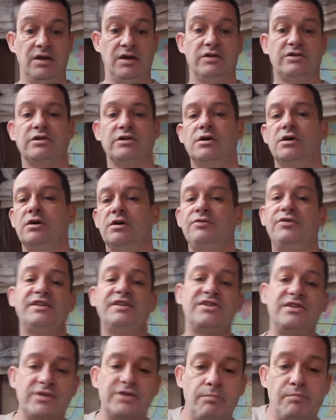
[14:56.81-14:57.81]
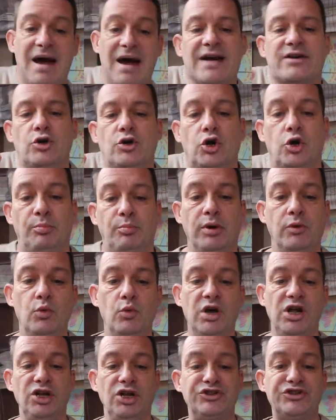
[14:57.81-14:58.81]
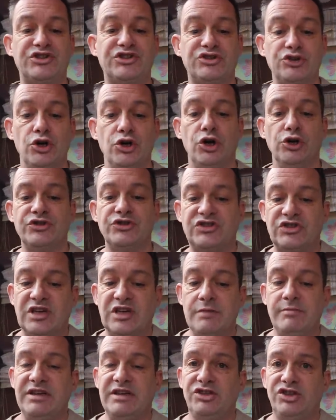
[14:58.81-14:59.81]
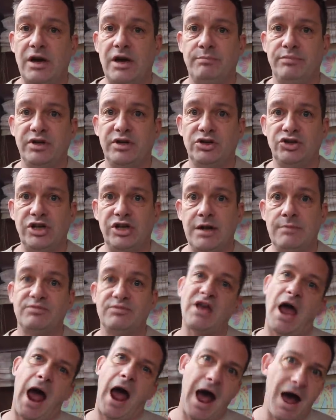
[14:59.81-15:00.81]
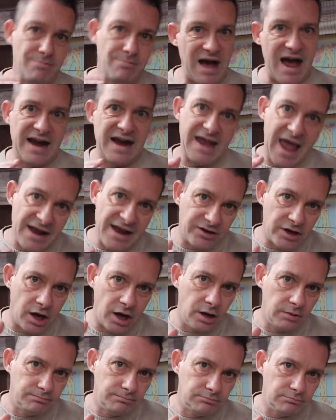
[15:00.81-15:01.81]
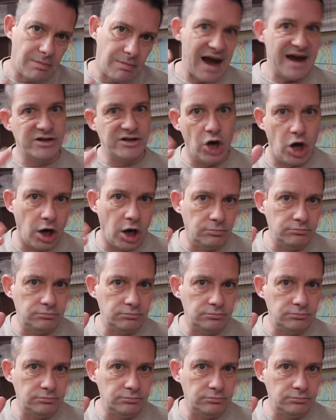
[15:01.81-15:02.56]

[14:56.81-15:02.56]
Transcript: So this is a backup World Stone Skimming Championships. I might enter, might not.